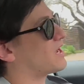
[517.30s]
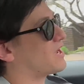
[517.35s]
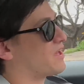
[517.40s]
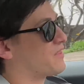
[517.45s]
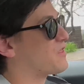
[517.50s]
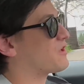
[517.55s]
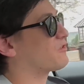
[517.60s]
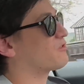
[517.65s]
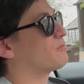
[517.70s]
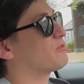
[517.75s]

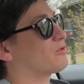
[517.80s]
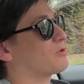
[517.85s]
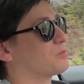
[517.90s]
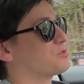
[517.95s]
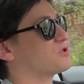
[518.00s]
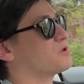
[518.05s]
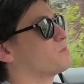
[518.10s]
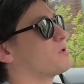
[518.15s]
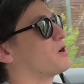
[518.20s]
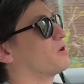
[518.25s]
I think
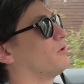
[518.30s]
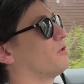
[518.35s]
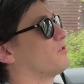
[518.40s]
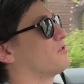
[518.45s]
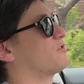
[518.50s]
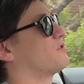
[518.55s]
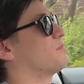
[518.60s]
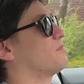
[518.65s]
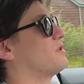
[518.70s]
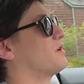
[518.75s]
subscription models
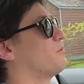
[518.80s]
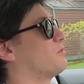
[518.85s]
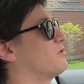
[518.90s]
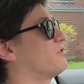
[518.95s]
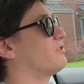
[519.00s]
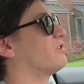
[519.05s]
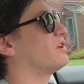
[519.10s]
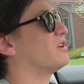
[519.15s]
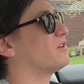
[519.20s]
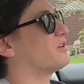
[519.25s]
are something we're
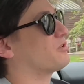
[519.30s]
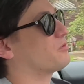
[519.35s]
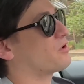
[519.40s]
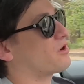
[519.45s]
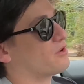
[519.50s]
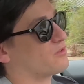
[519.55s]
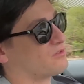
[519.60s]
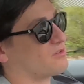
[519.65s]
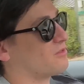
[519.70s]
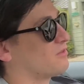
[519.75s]
seeing
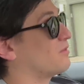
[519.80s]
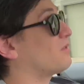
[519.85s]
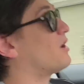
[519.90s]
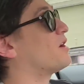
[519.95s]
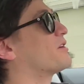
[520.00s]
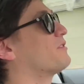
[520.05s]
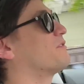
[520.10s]
across a lot